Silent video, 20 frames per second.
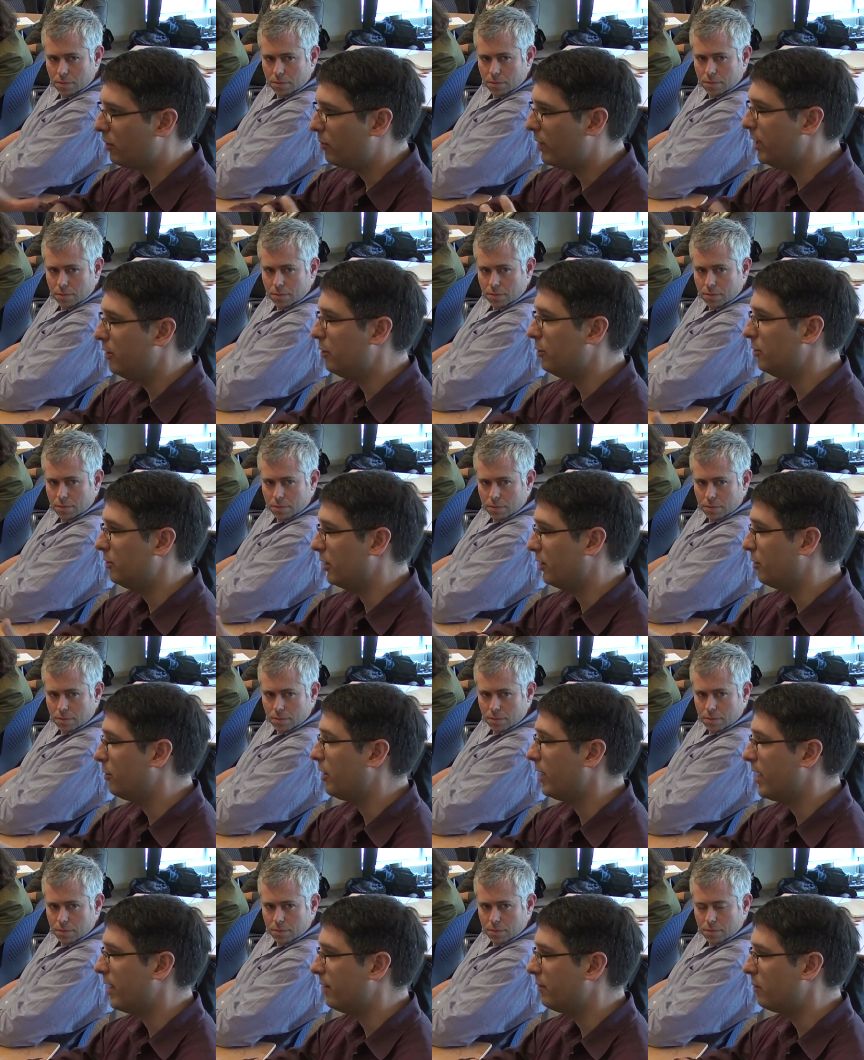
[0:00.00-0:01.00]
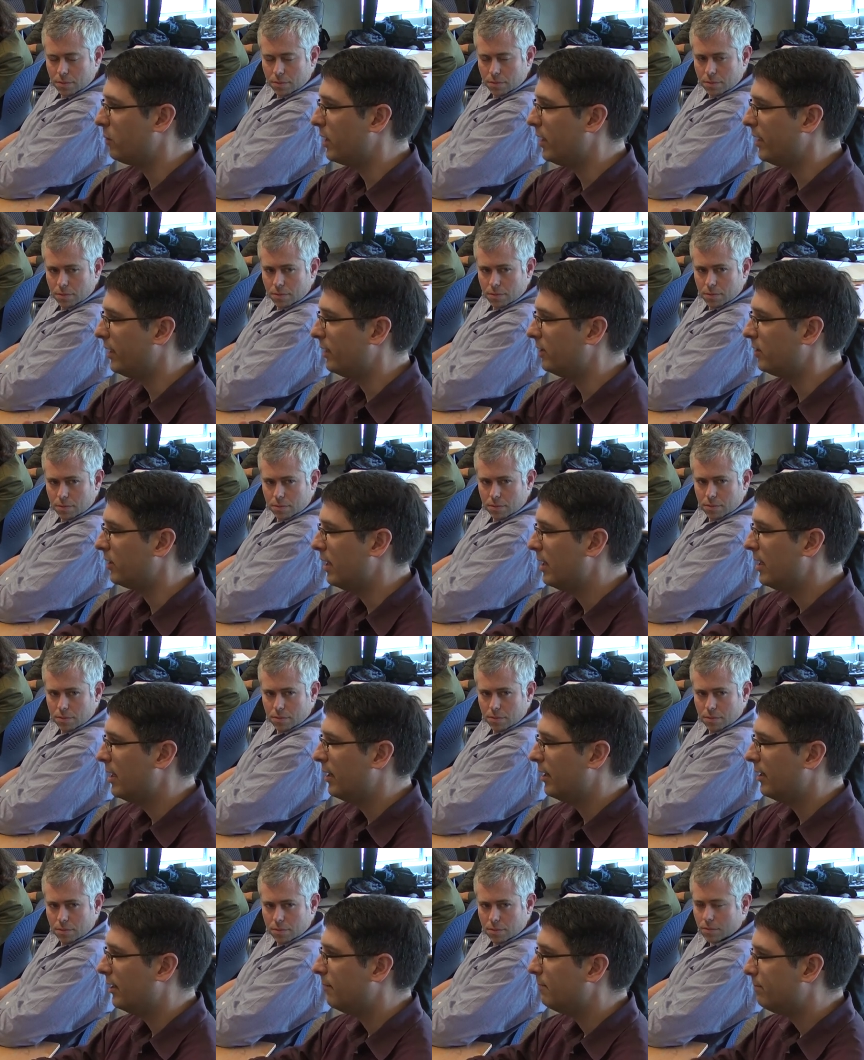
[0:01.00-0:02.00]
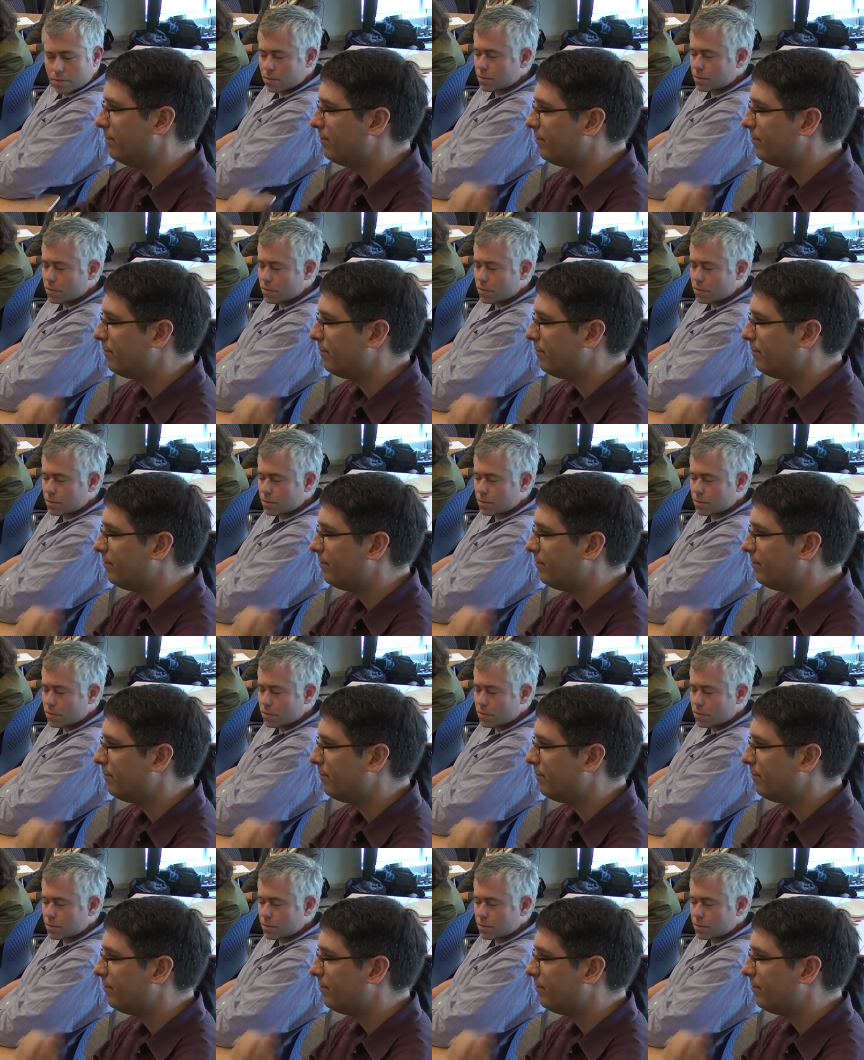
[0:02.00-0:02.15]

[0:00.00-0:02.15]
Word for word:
Speaker 1: reuse in creative ways. Well, if,